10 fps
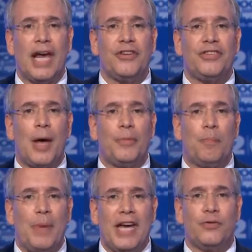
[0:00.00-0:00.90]
we gotta stop
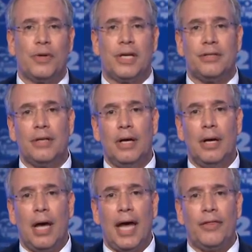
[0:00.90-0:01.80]
the patronage
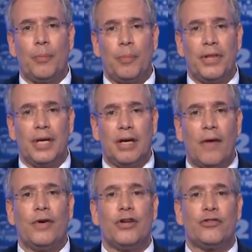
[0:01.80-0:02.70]
and the
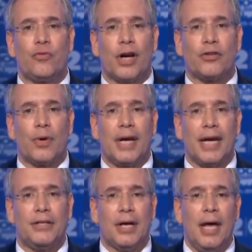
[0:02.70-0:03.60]
governance structure at
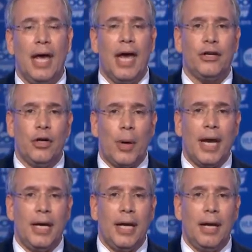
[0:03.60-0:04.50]
NYCHA. And you know what
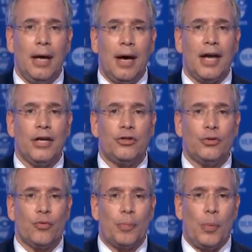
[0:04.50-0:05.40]
I did? I
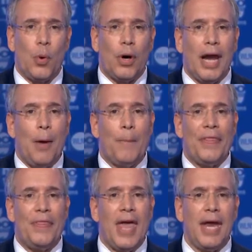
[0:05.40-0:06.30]
issued the report,
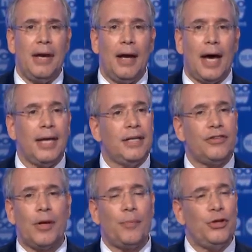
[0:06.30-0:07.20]
but then I
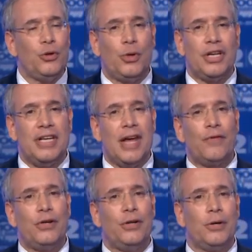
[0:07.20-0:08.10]
did something you could
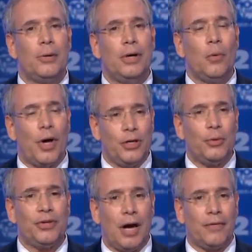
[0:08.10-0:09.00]
never do while
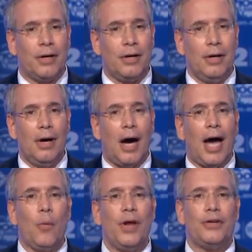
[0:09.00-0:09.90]
you was governor.
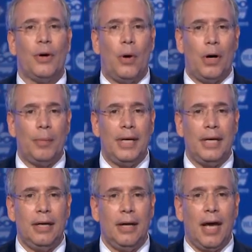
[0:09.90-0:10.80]
I went to
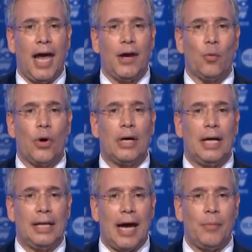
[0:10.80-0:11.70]
Albany and worked
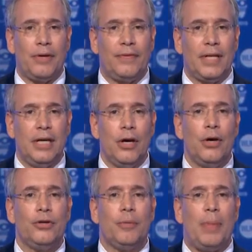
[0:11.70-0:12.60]
collaboratively
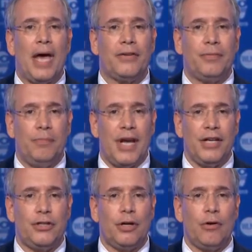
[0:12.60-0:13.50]
to pass
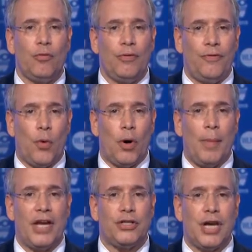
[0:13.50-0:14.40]
NYCHA
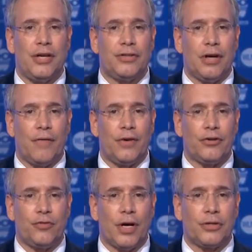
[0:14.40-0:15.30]
reform and change the
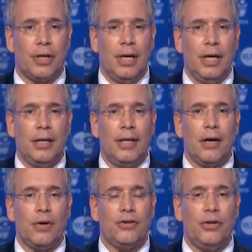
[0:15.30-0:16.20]
governance structure.
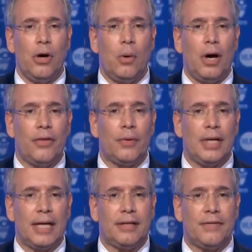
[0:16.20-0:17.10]
There is no other
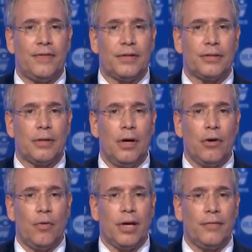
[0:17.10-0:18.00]
elected official
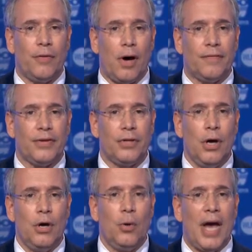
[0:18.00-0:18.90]
running for office
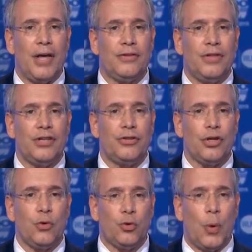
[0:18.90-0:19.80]
who has this
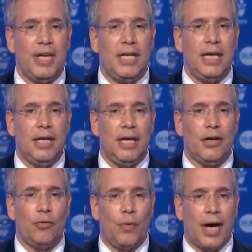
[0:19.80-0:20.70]

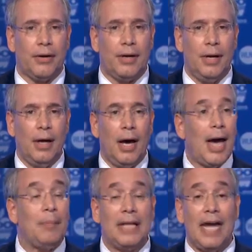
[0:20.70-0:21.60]
20-year record.
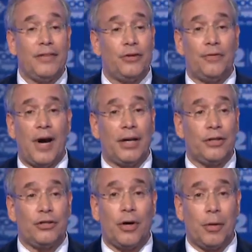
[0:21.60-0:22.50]
I'm glad that you
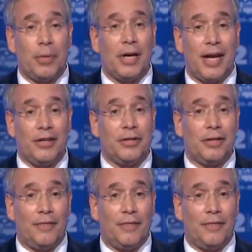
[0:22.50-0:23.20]
finally showed up at a NYCHA